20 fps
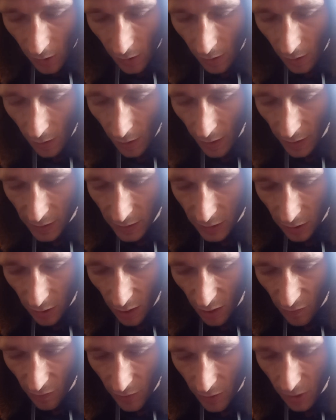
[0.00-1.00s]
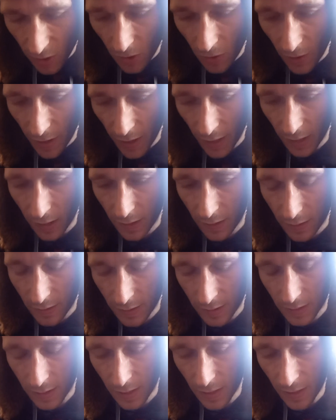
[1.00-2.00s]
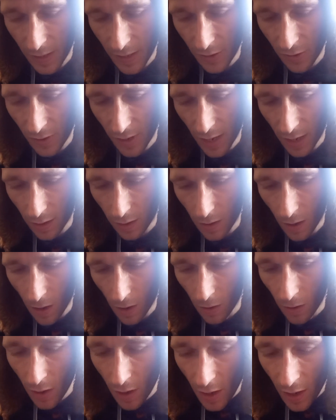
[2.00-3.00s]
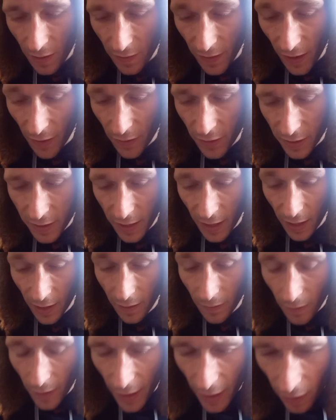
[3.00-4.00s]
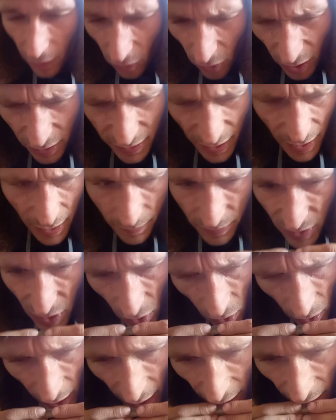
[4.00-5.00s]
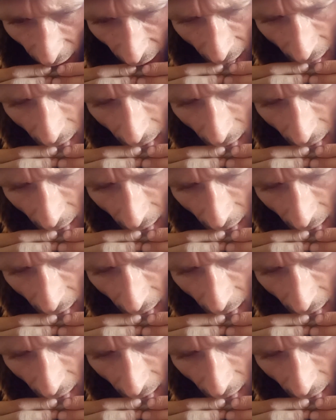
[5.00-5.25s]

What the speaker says: Yeah, I stood up real quick. I was like, yeah, you gotta go. The other kid, like, looked at him too, like,